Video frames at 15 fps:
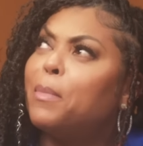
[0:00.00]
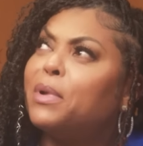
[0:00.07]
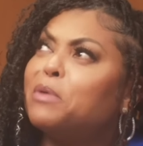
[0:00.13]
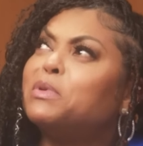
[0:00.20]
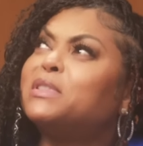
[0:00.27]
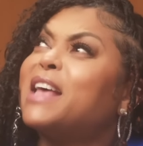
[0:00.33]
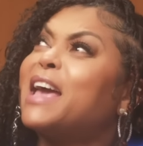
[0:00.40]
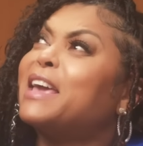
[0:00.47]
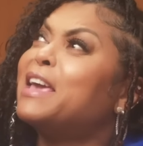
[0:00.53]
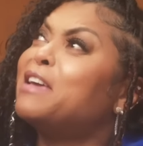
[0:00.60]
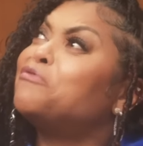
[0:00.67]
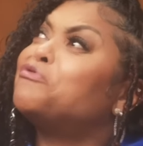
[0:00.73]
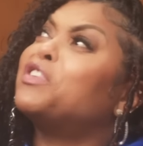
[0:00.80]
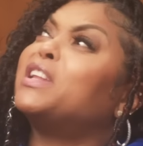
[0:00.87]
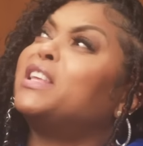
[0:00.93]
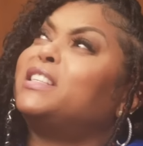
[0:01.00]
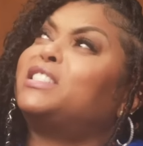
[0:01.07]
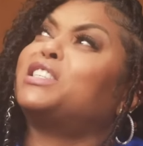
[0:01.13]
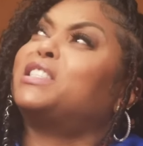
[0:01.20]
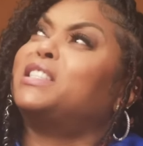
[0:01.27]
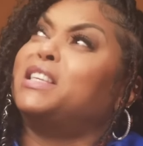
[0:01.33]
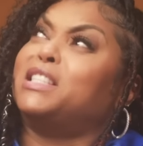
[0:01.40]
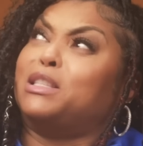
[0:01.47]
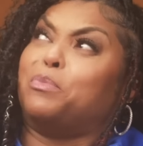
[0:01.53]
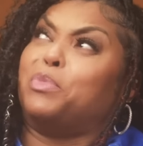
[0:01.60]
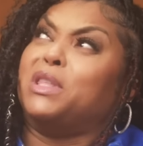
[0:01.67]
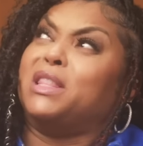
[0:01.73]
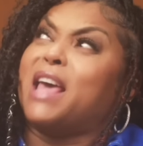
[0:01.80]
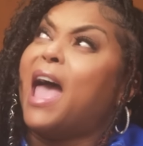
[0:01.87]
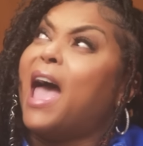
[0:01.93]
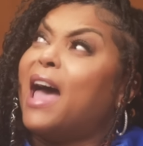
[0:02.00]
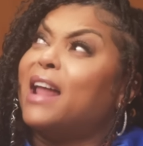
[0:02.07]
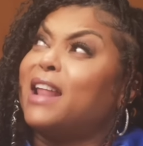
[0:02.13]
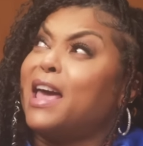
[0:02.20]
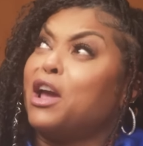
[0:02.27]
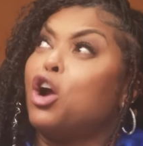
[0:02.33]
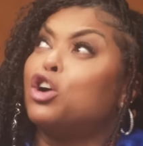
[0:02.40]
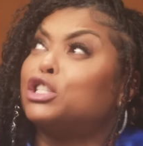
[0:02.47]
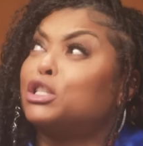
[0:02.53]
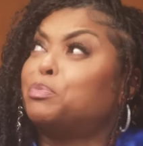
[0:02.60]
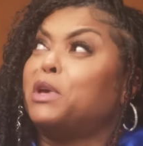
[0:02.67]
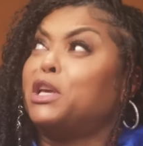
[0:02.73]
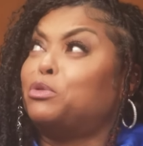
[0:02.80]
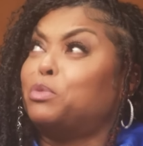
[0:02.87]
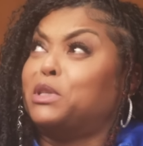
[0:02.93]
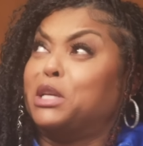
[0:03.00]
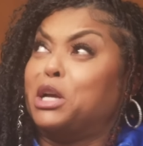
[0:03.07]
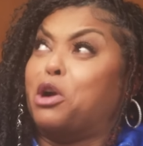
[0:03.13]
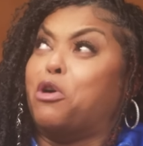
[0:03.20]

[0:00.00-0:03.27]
but it was like it really just needs to be that. Like her speech was